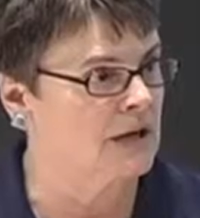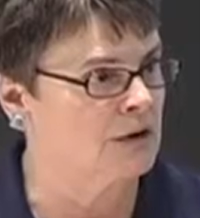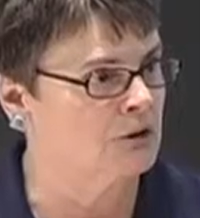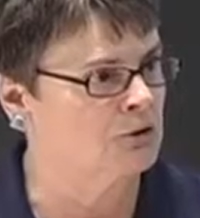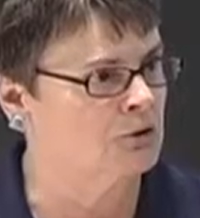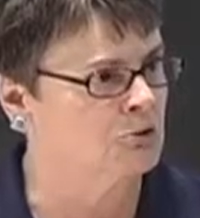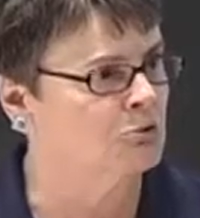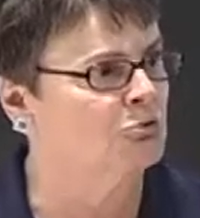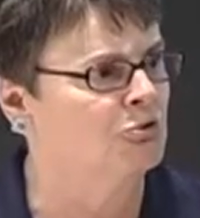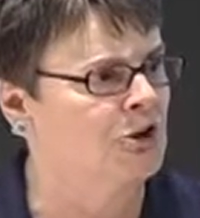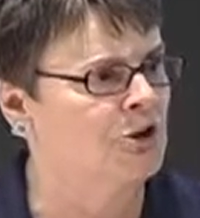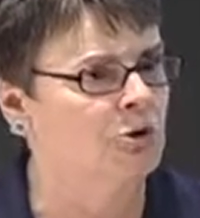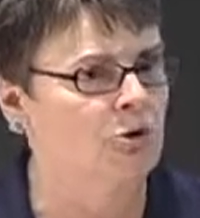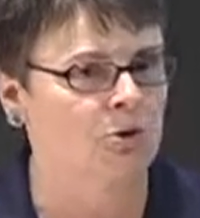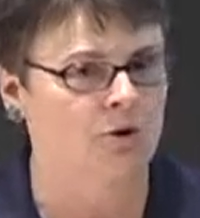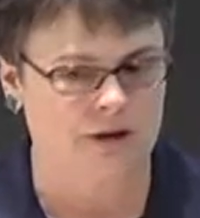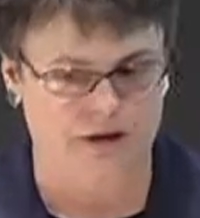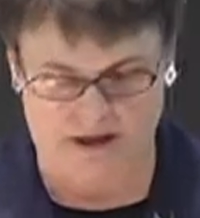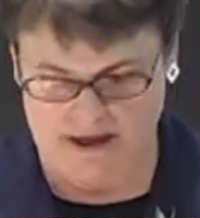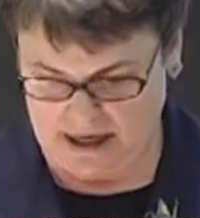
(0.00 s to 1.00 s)
uh,
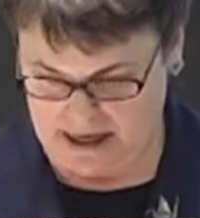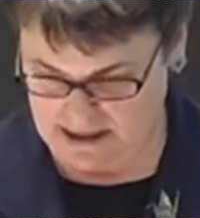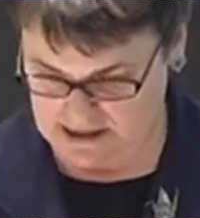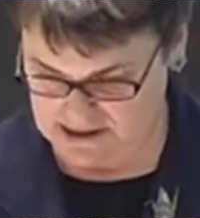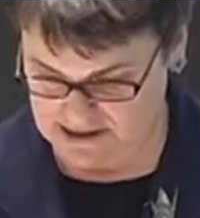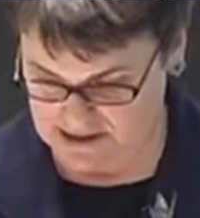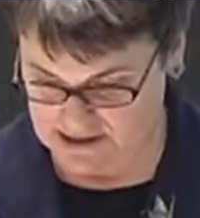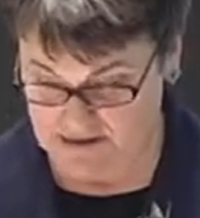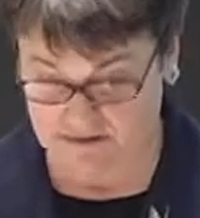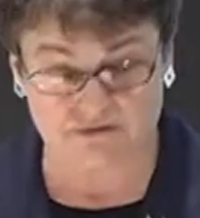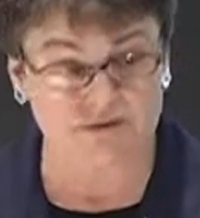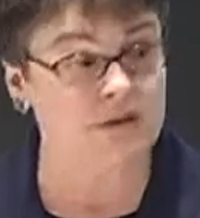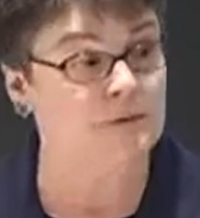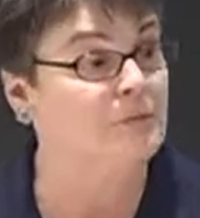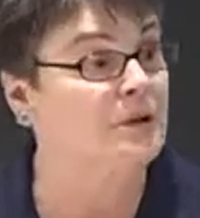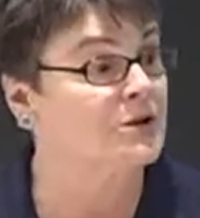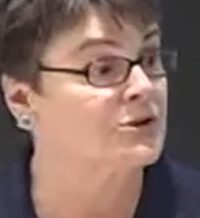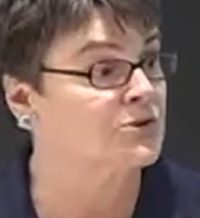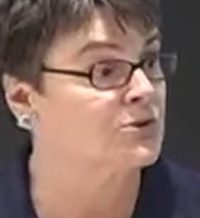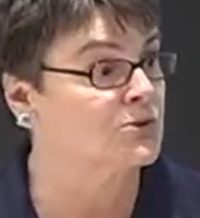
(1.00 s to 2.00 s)
recorded cases of
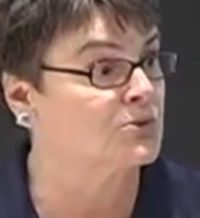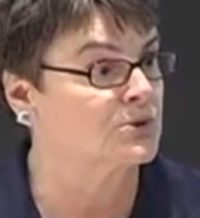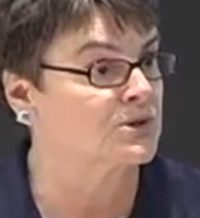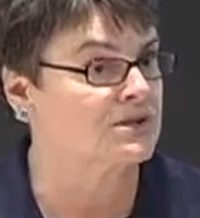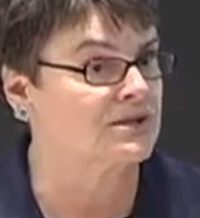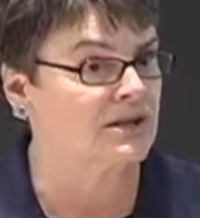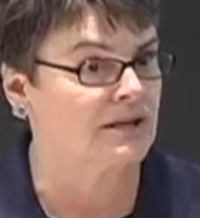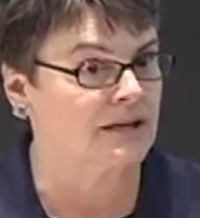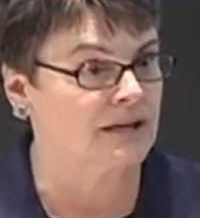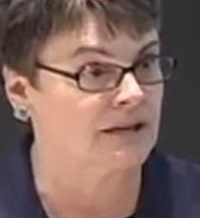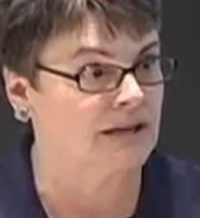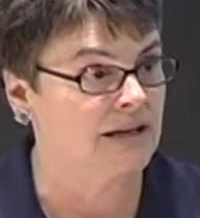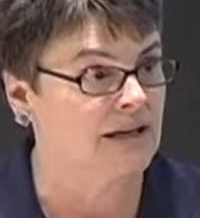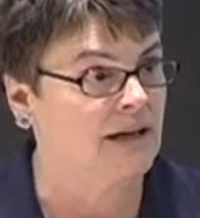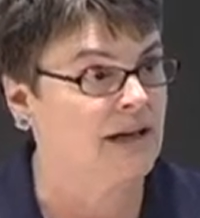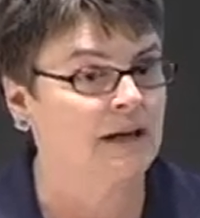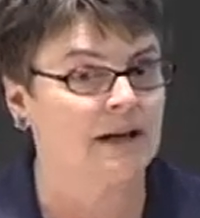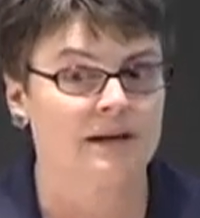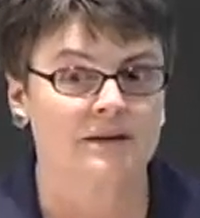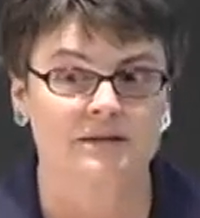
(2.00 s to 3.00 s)
female suicide
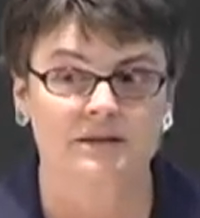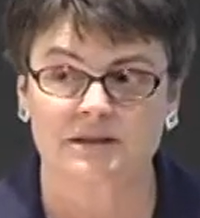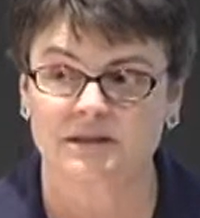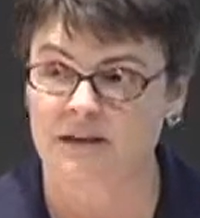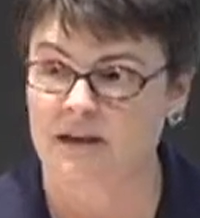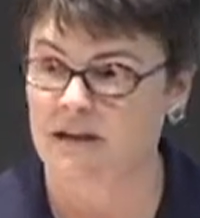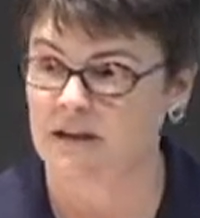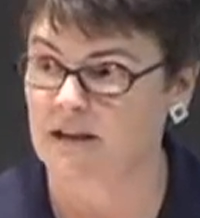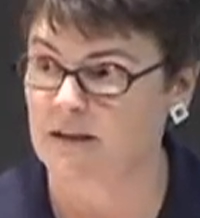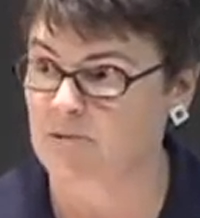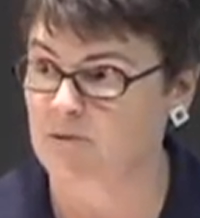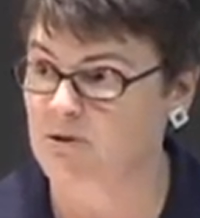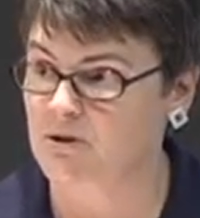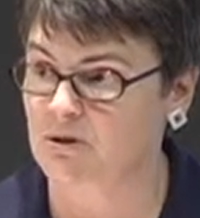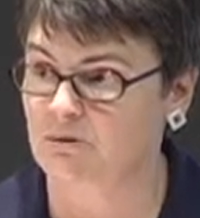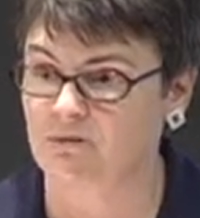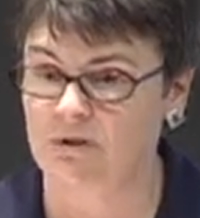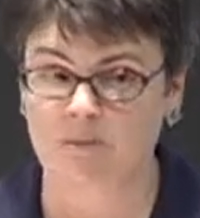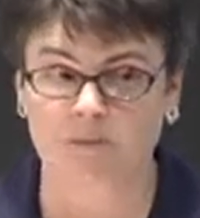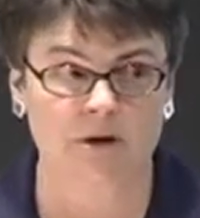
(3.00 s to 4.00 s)
at the time.
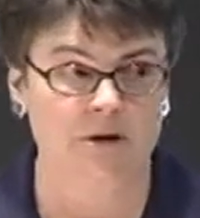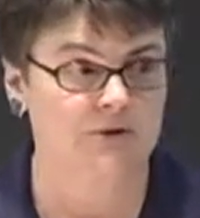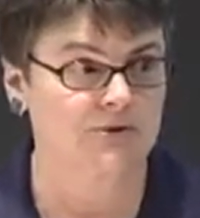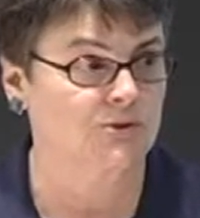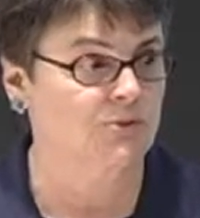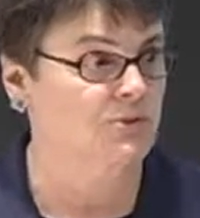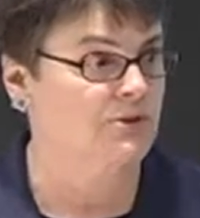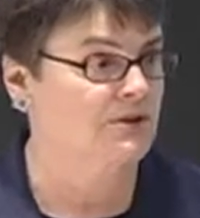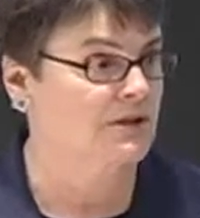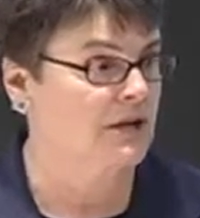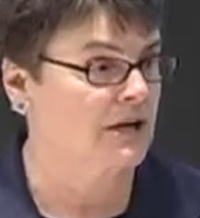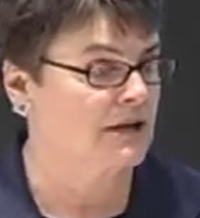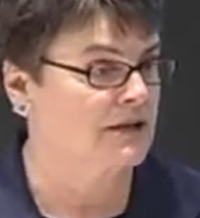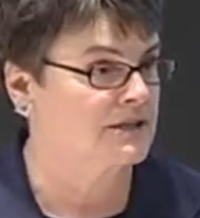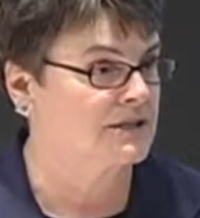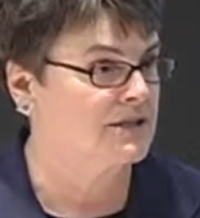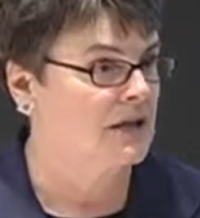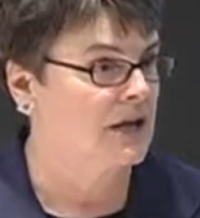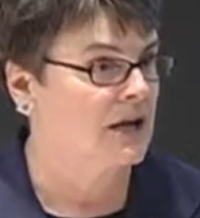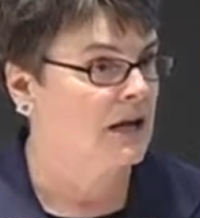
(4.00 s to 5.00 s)
So female
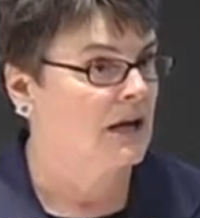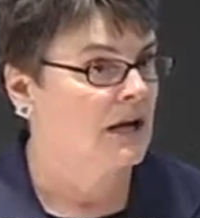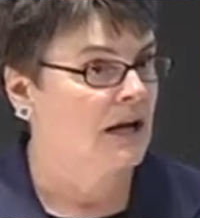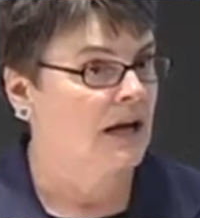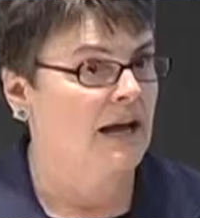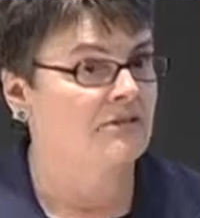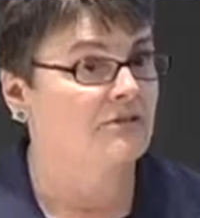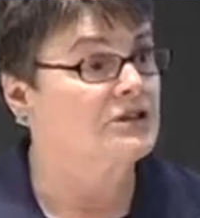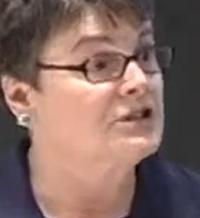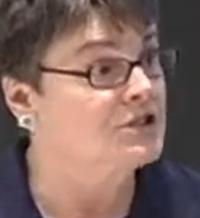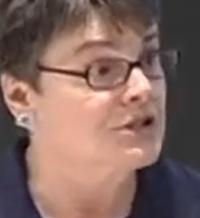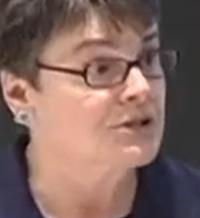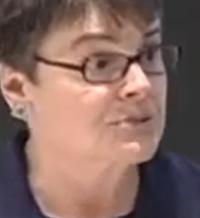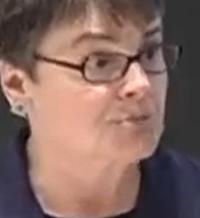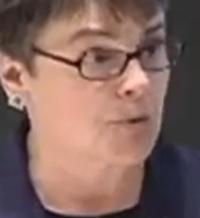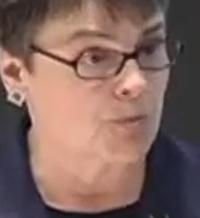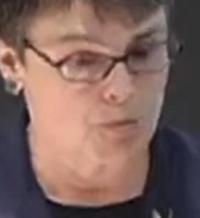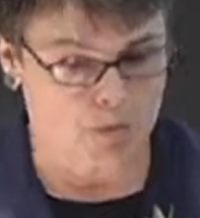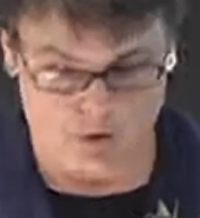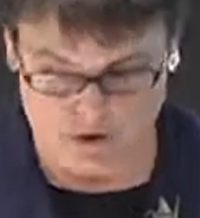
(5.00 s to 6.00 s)
suicides have a
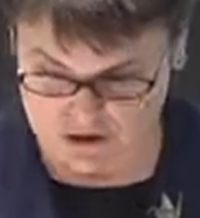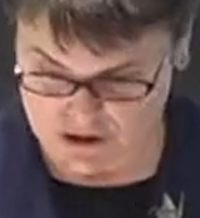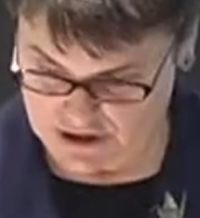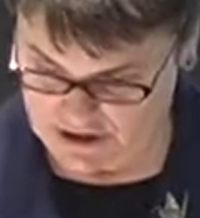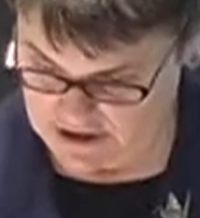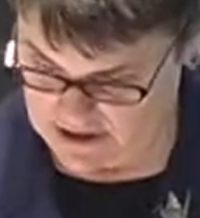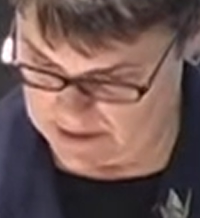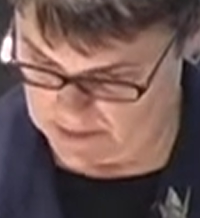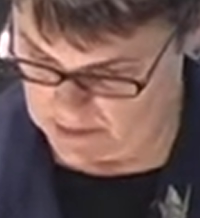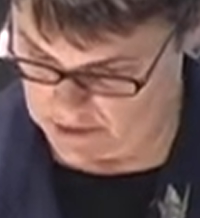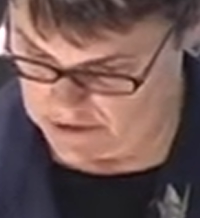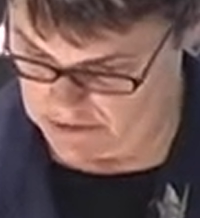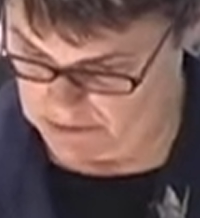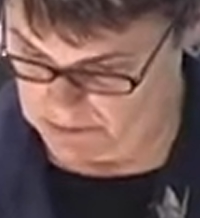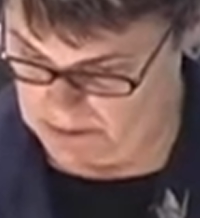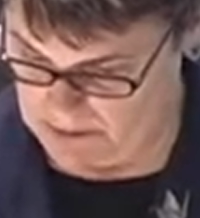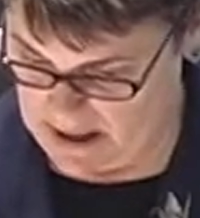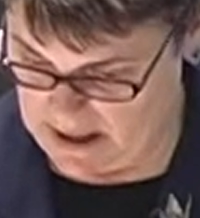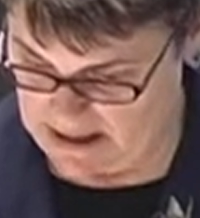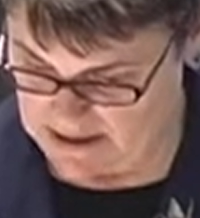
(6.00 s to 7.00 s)
disproportionate number of
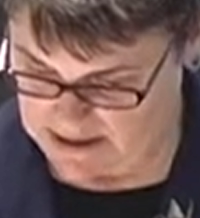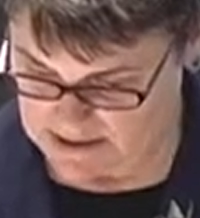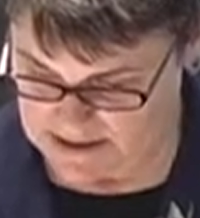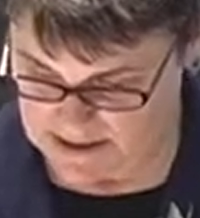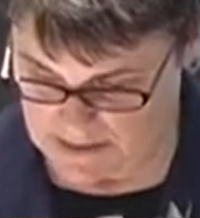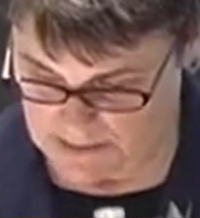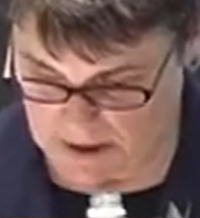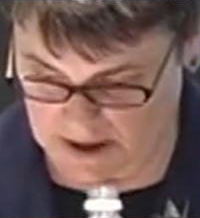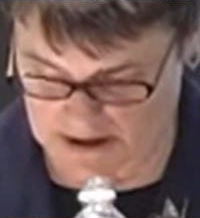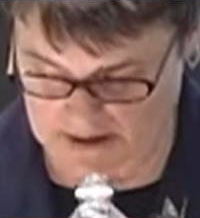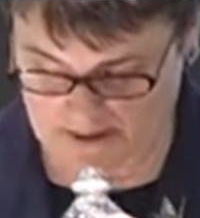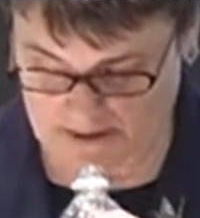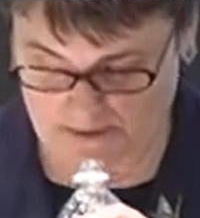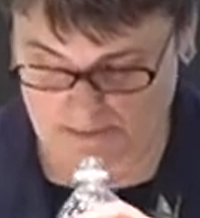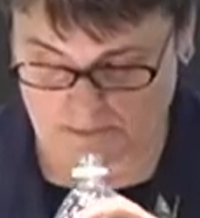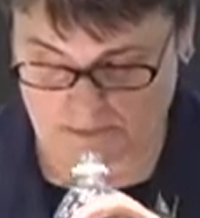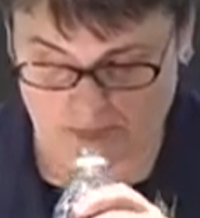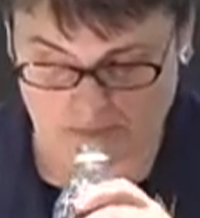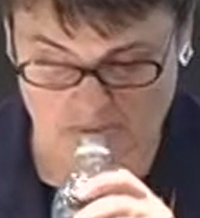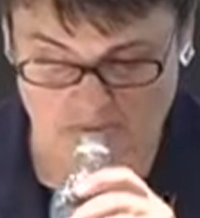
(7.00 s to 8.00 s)
maidens among them.